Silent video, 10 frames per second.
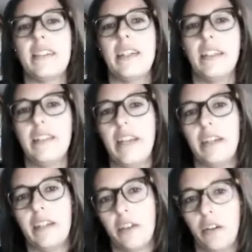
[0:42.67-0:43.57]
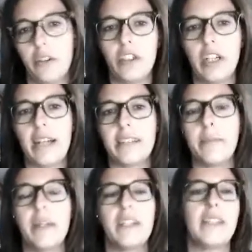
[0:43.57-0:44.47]
the technological
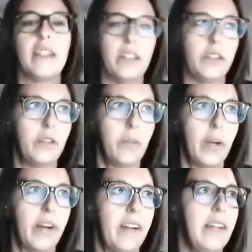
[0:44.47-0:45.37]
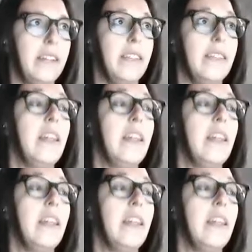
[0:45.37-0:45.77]
aspects, and the use-wear analysis.